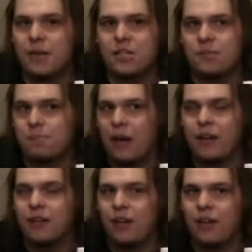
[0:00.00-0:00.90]

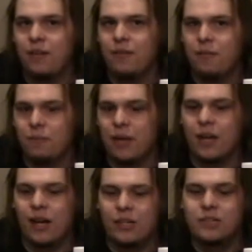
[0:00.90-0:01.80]
expecting,
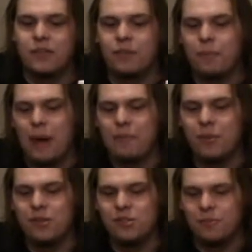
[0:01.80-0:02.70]
because of the
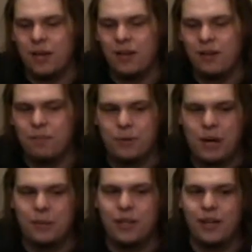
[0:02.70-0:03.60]
peppery smell,
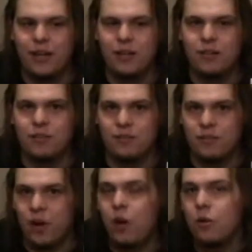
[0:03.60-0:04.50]
probably like
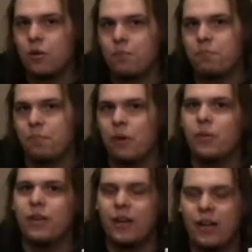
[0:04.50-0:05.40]
Coke, but
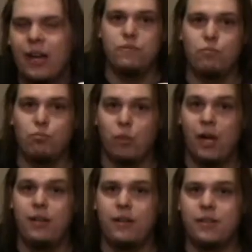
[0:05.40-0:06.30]
with a kick.
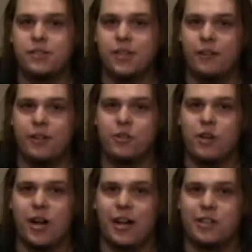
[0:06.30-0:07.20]
Well, let's give it a
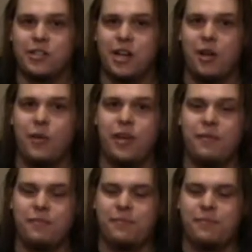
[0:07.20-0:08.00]
try, shall we?